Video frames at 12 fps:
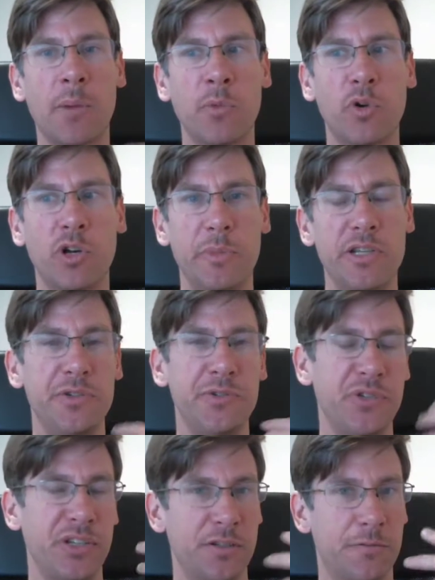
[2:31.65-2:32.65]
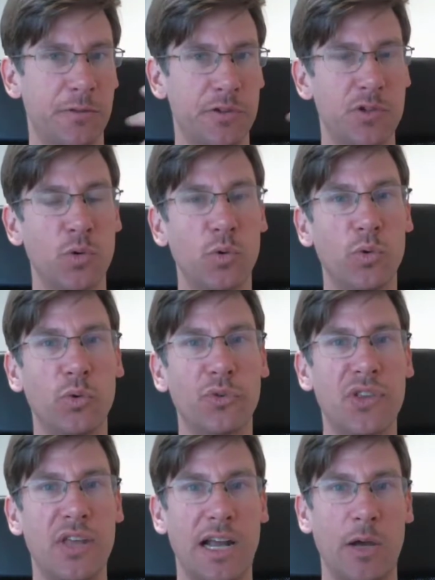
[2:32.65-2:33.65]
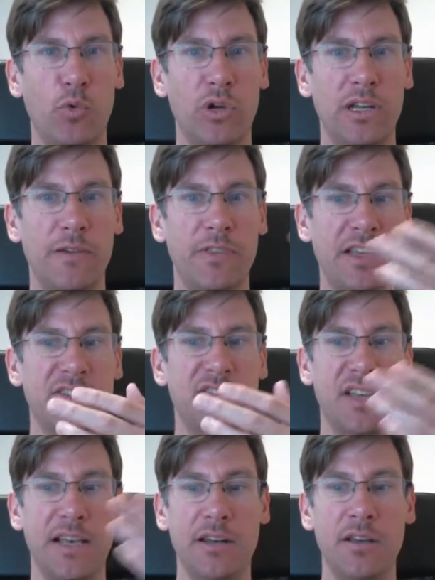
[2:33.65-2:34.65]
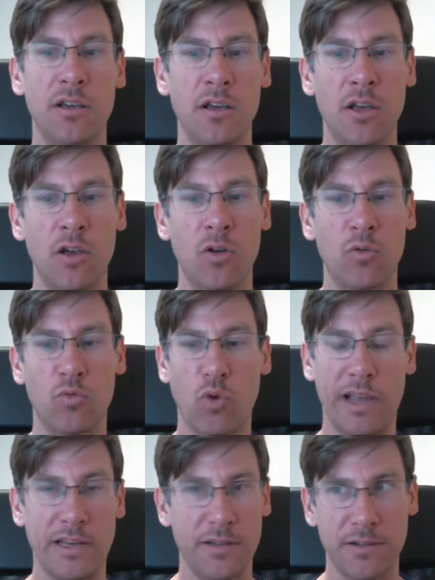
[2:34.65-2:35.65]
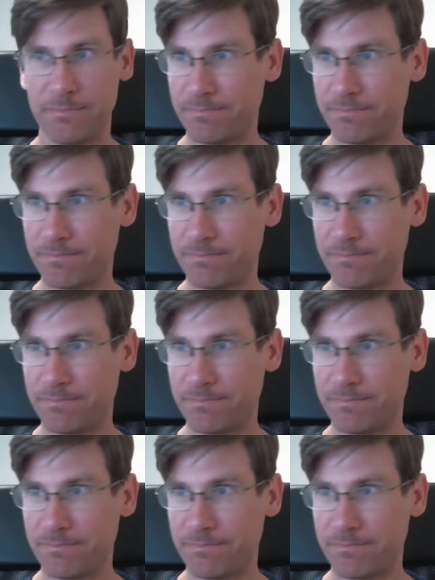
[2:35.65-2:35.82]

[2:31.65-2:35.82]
I'm going to be using different tools than I would if they said, right,